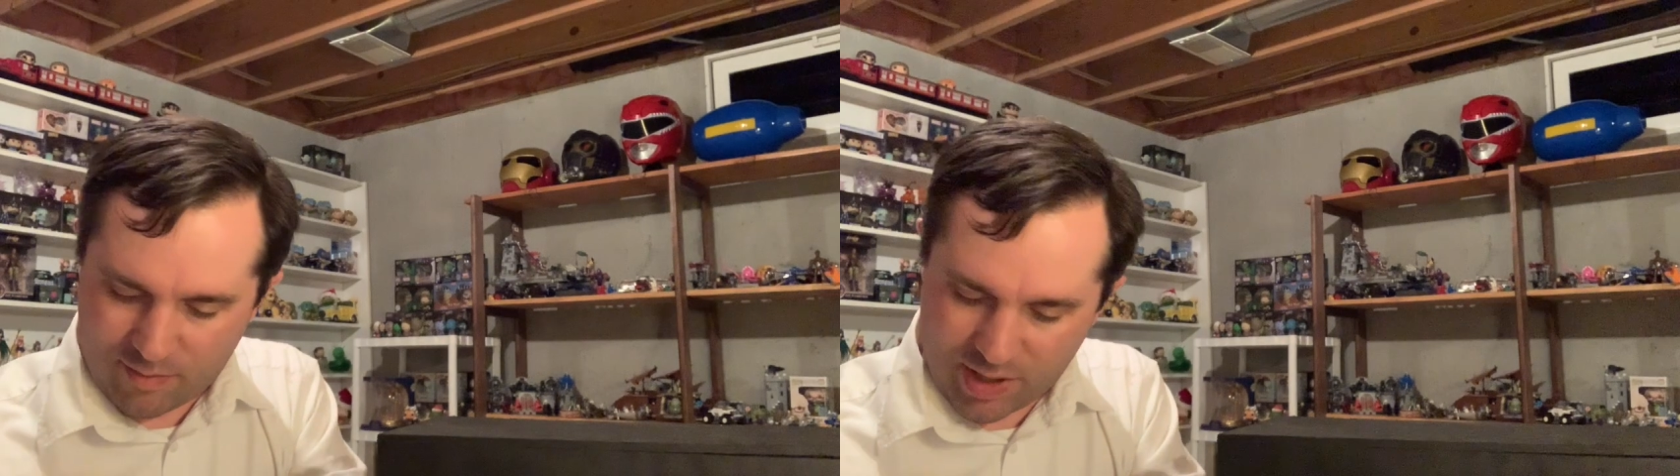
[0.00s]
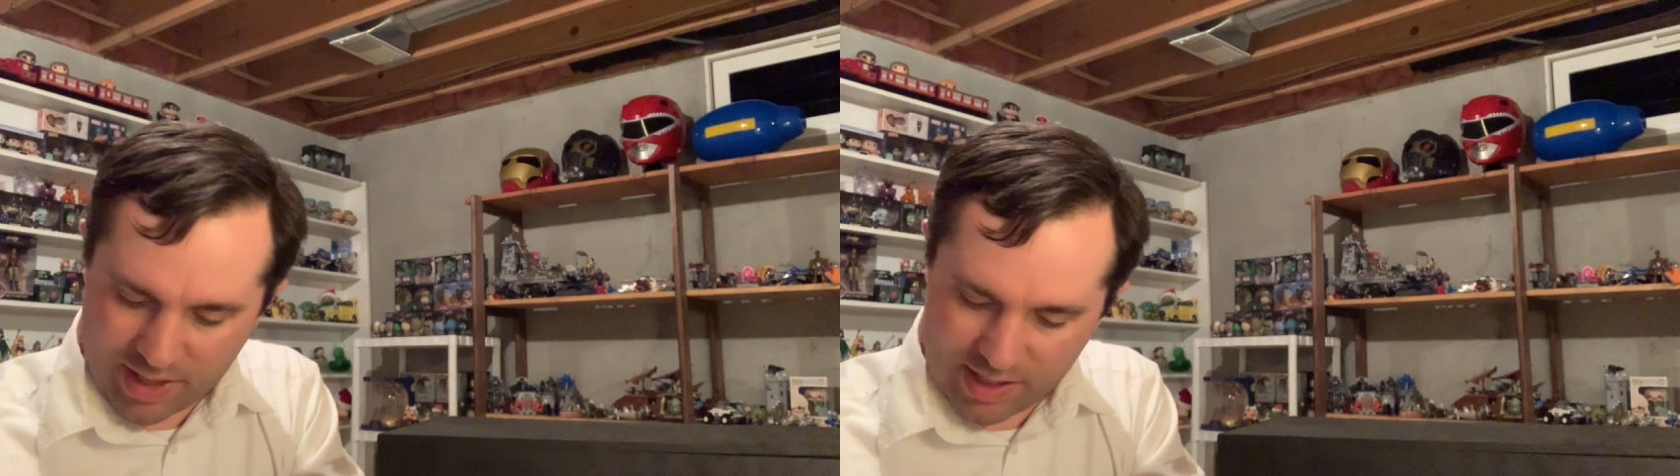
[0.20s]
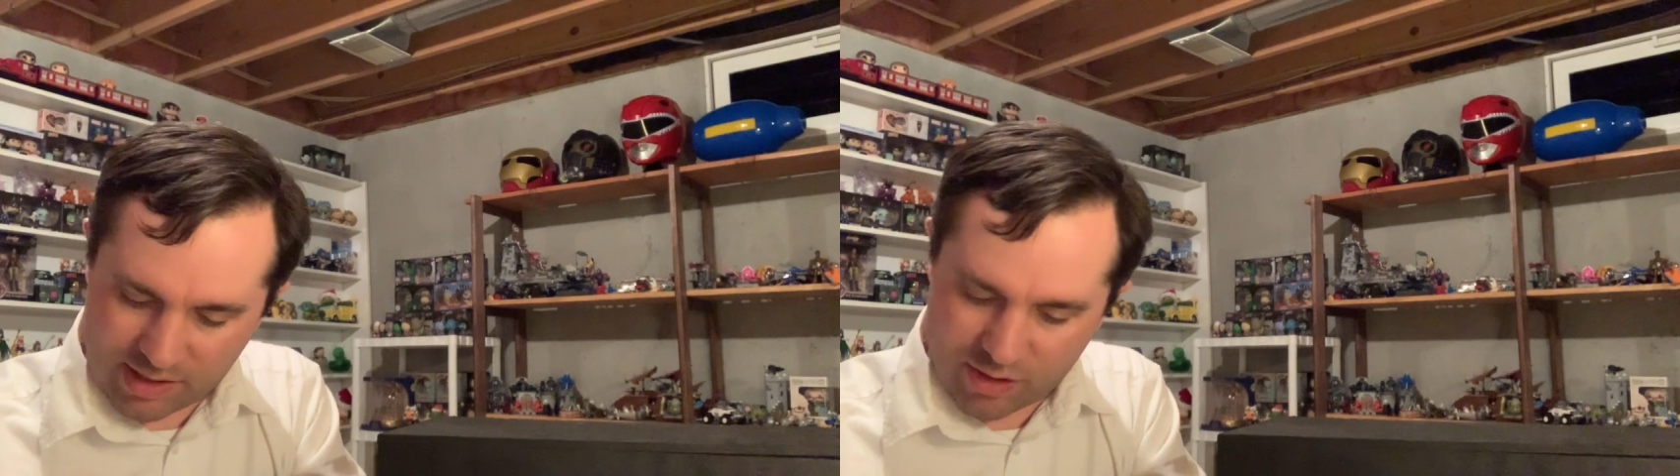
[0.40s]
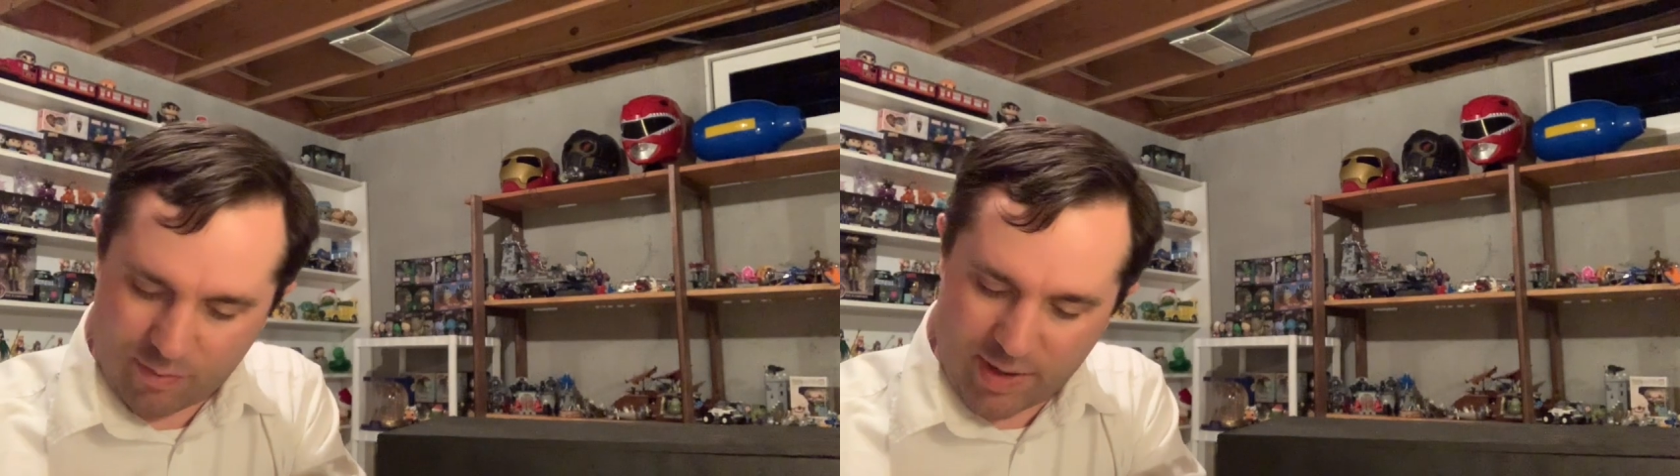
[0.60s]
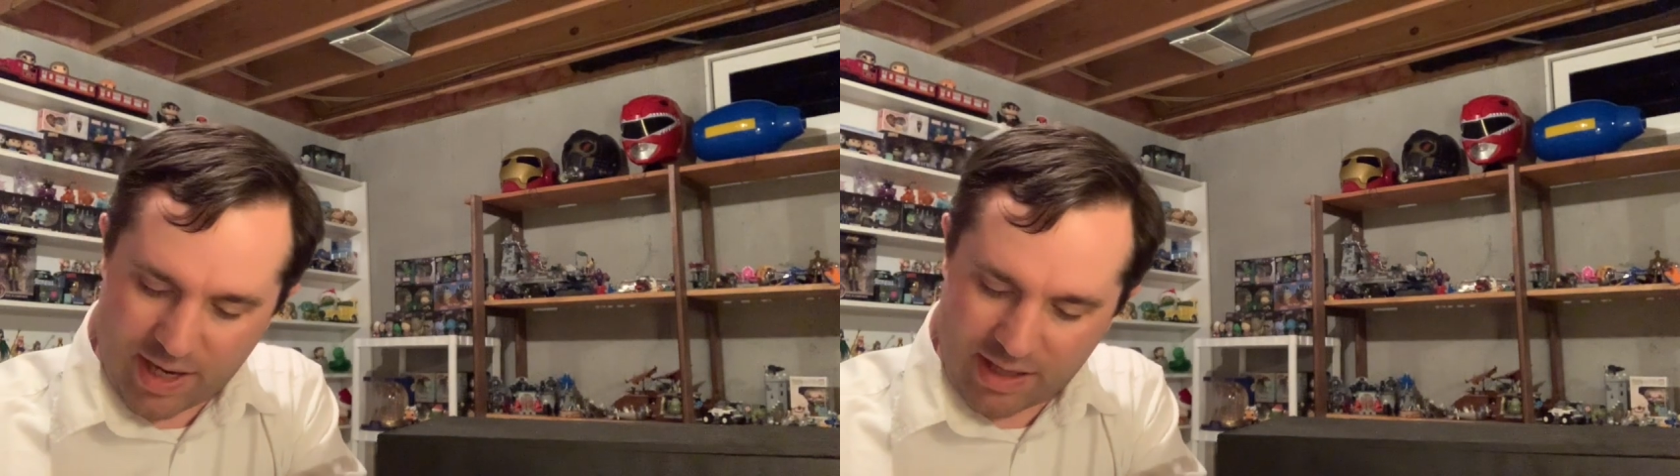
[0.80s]
But he's so
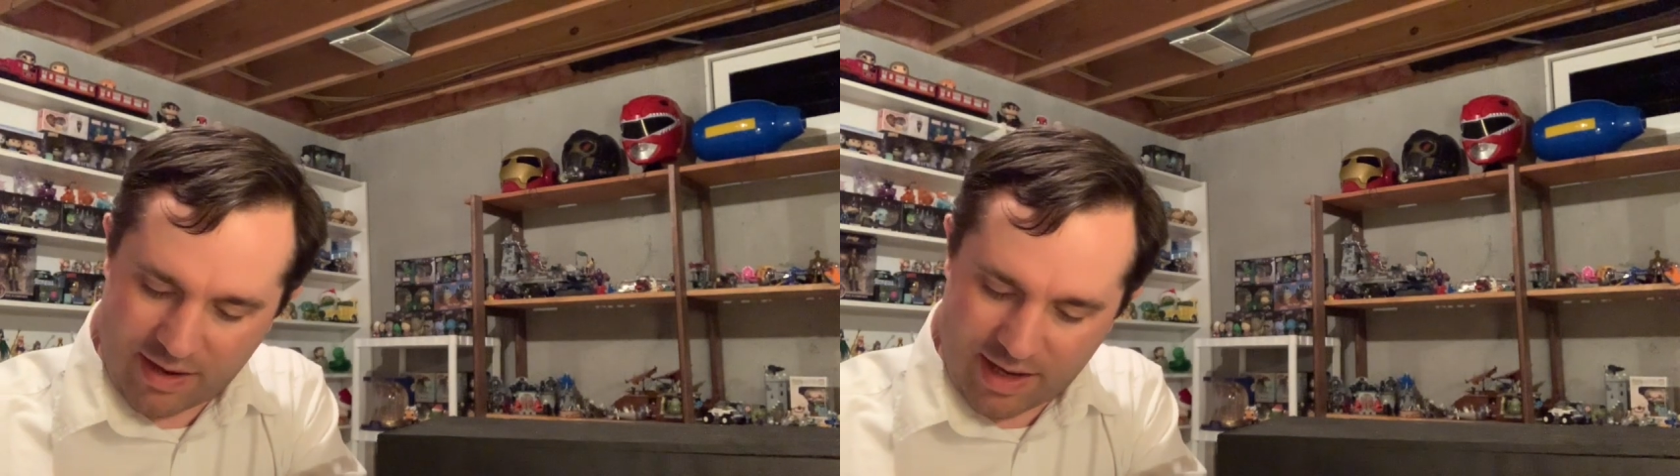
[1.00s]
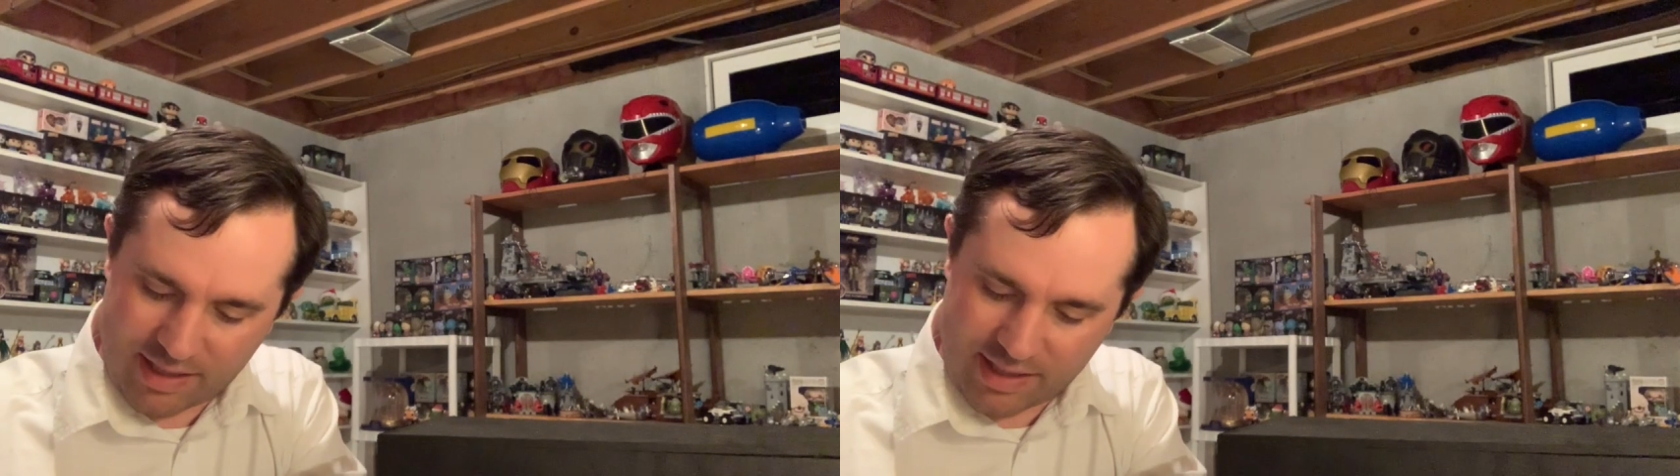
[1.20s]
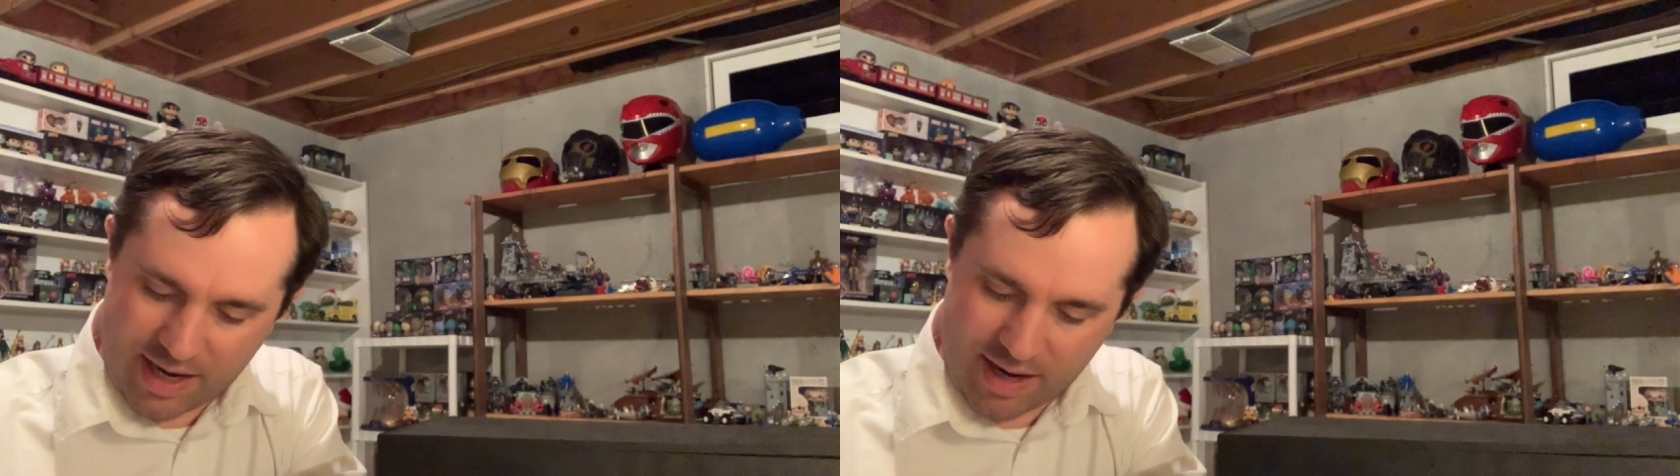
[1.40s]
big, they got to tie